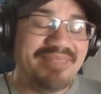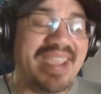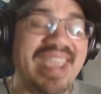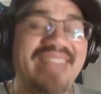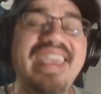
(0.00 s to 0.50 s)

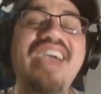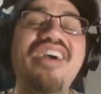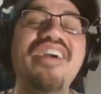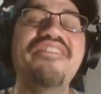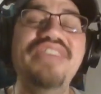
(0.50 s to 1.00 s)
man, they
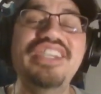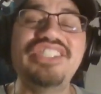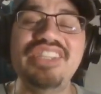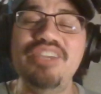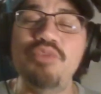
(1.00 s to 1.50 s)
are
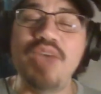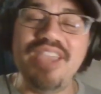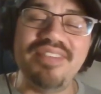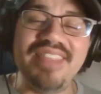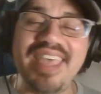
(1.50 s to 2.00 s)
officially
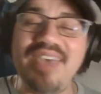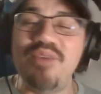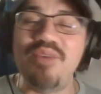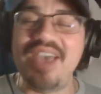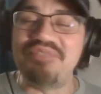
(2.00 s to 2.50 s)
waving that
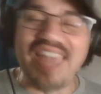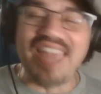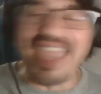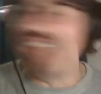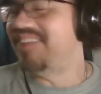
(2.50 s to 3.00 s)
white
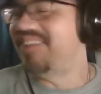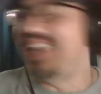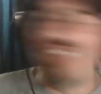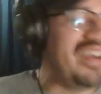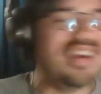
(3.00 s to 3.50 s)
flag. Man,
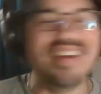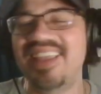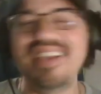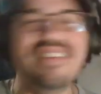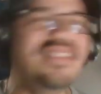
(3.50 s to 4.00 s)
they are
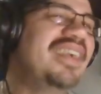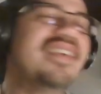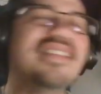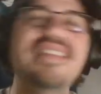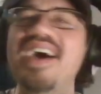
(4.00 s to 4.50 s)
like, we
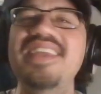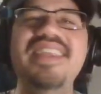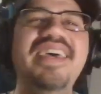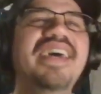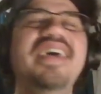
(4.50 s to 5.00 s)
are done.